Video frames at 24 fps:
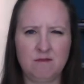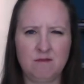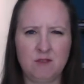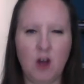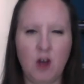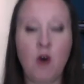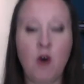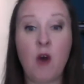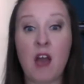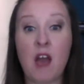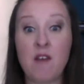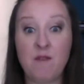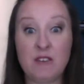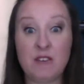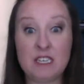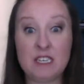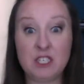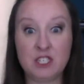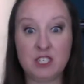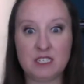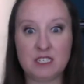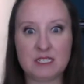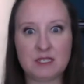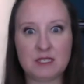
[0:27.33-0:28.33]
Oh, I have
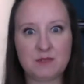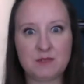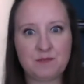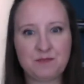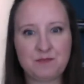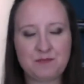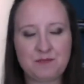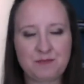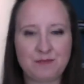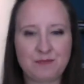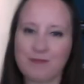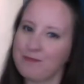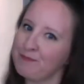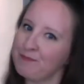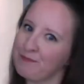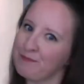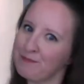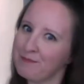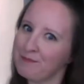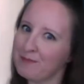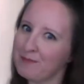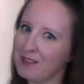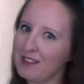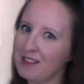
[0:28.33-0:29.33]
finishes.
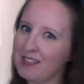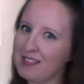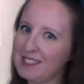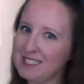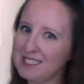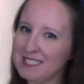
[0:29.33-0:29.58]
That's